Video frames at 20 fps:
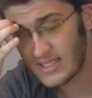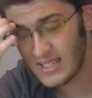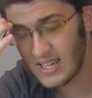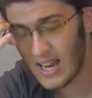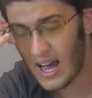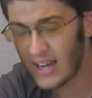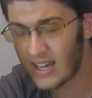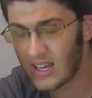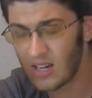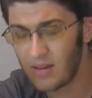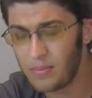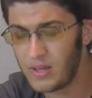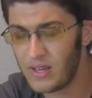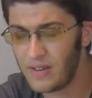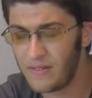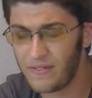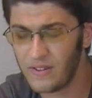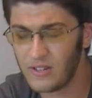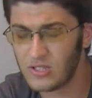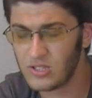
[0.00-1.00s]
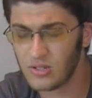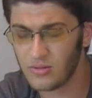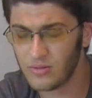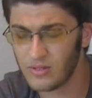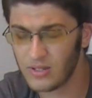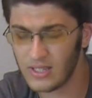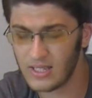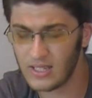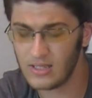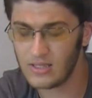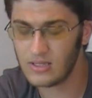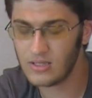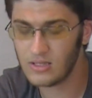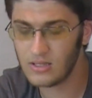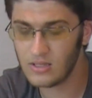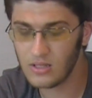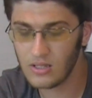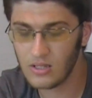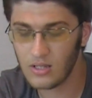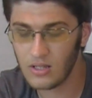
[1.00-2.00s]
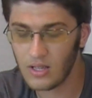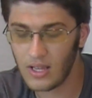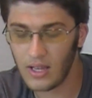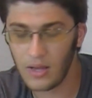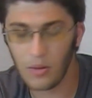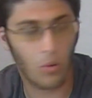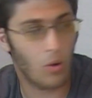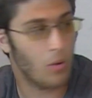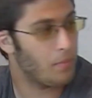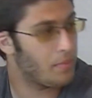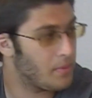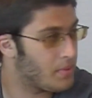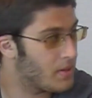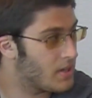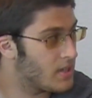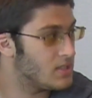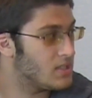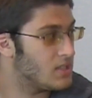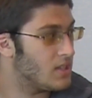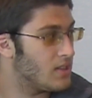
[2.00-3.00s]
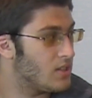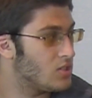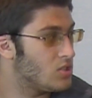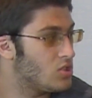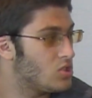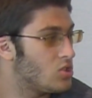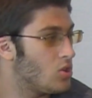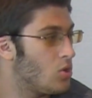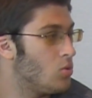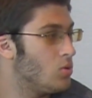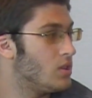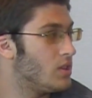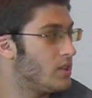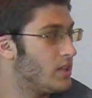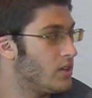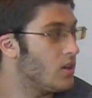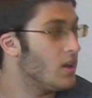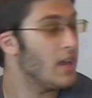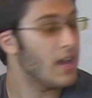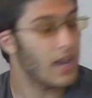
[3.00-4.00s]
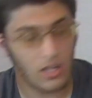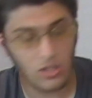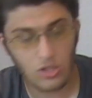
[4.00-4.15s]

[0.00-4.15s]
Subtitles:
It's not gonna be officially released. It won't be because there's so little.